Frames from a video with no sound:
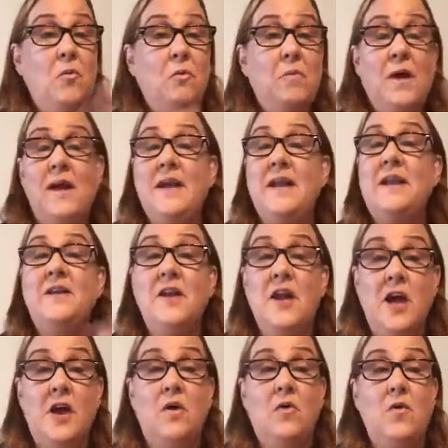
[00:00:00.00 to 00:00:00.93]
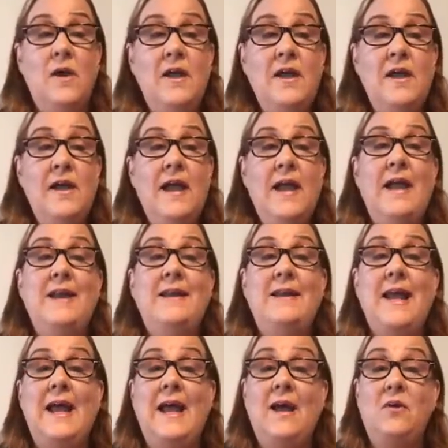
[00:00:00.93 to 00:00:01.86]
Money, no. And
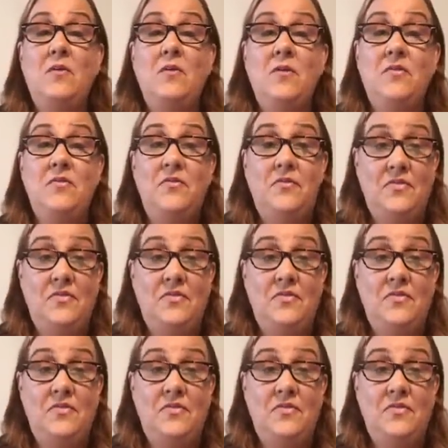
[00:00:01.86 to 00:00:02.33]
now